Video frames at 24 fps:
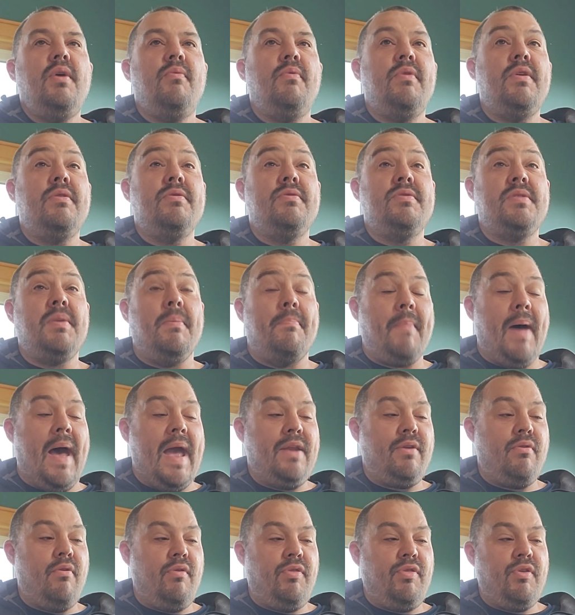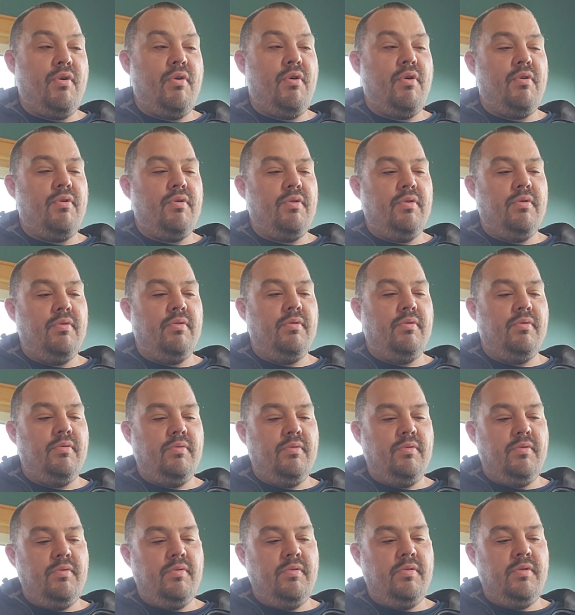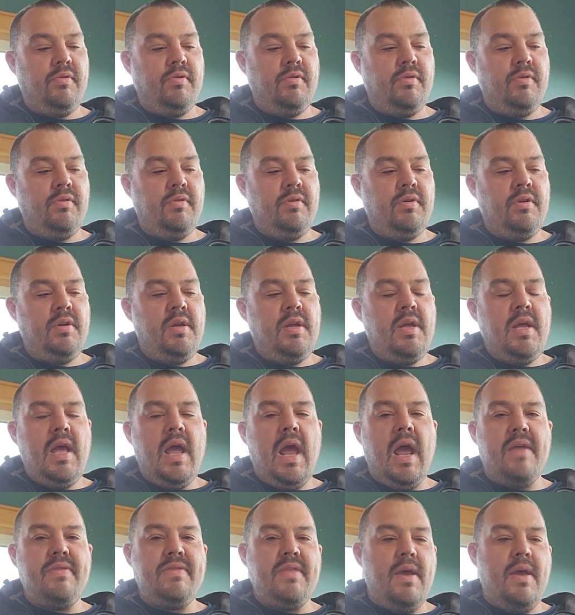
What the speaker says: We use the minor third, and